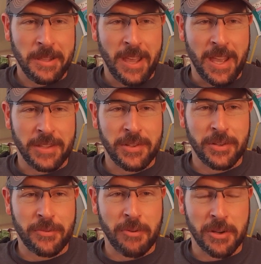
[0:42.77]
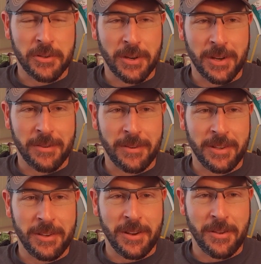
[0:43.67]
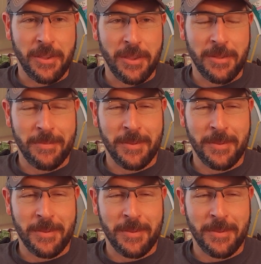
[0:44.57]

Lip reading: yeah, it's just frustrating when you